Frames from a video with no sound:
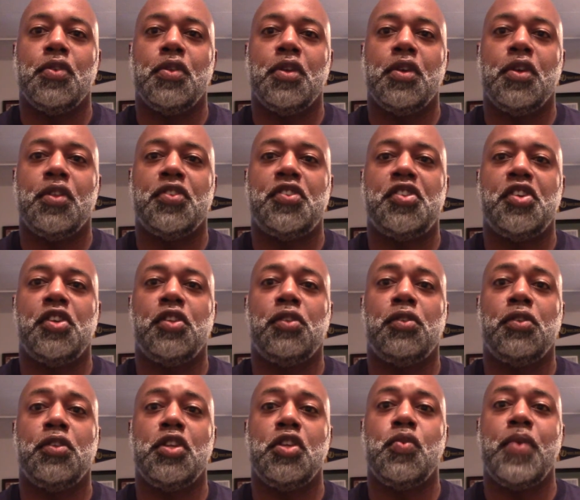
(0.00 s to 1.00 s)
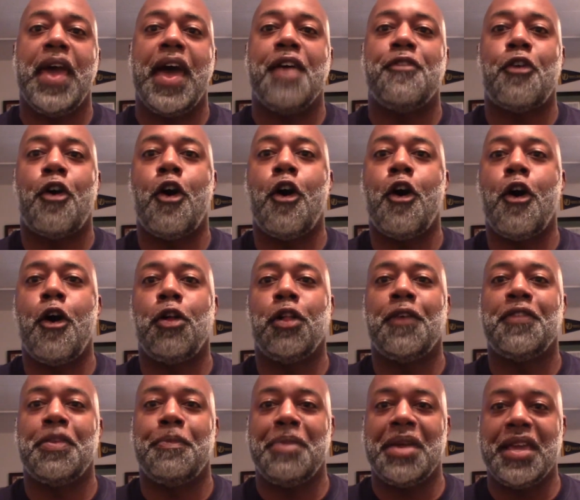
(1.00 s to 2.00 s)
until you have all
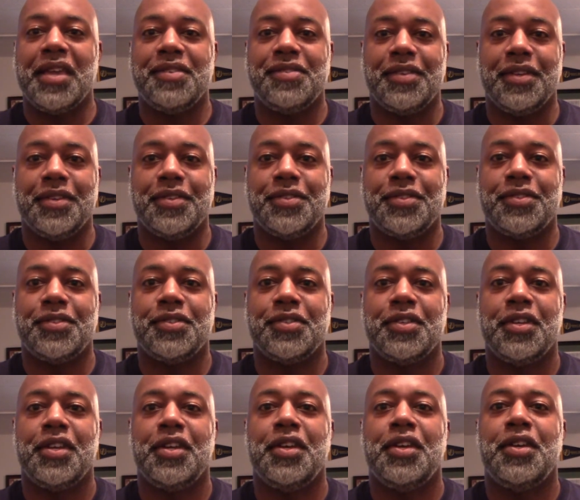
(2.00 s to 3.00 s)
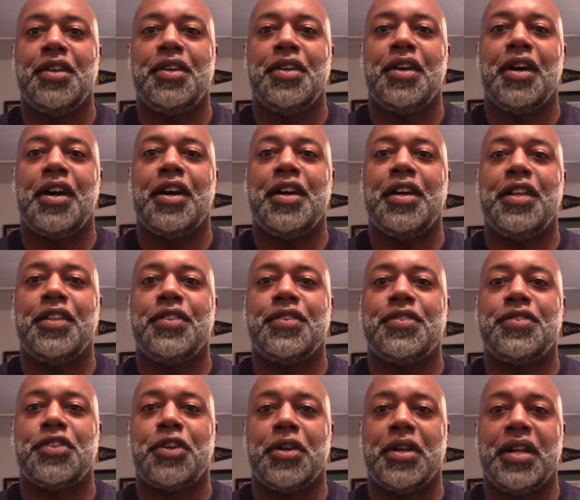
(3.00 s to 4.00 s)
of the pieces, in
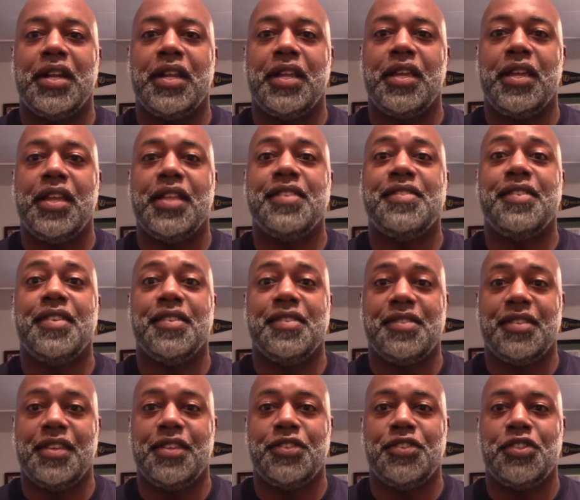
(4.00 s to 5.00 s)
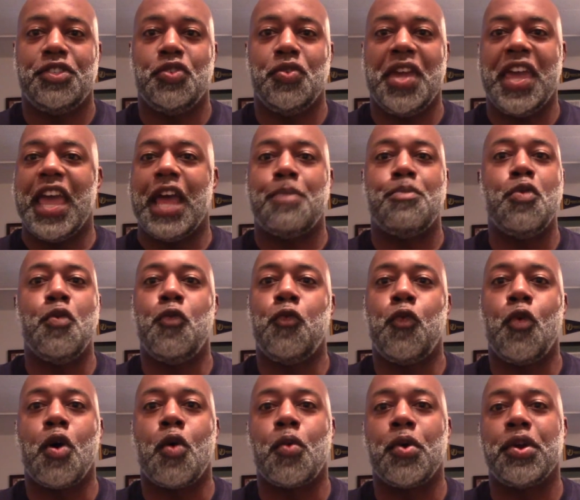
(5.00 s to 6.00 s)
certain instances, you can't move
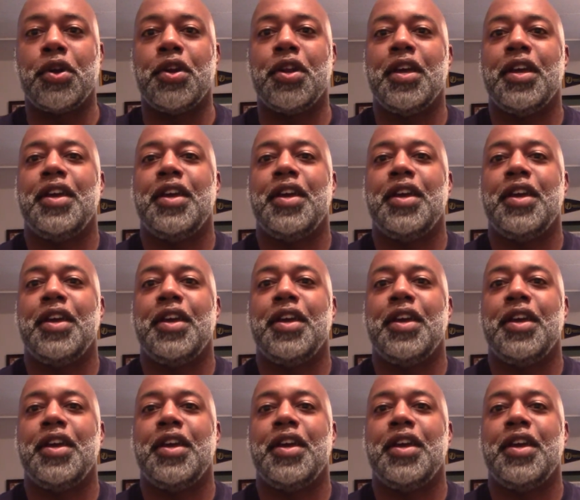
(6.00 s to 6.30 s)
forward.